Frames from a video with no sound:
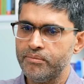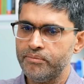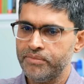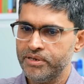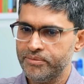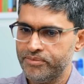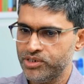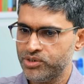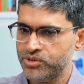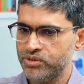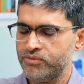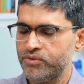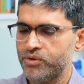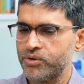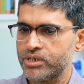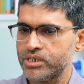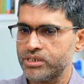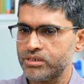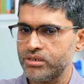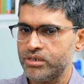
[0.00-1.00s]
People should
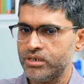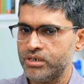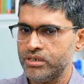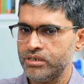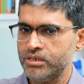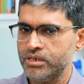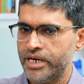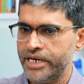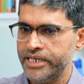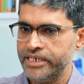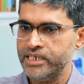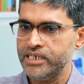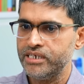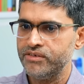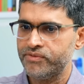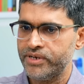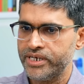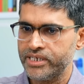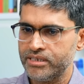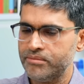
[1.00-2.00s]
focus on
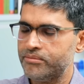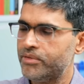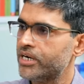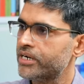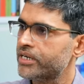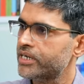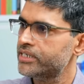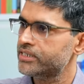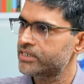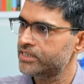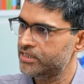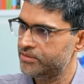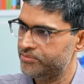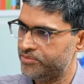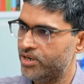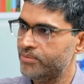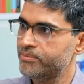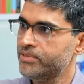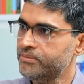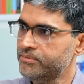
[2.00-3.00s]
identifying the markets and the
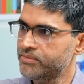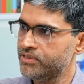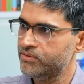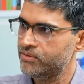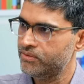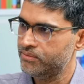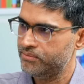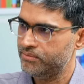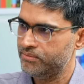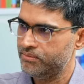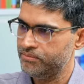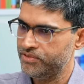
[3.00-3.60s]
problems mm-hmm.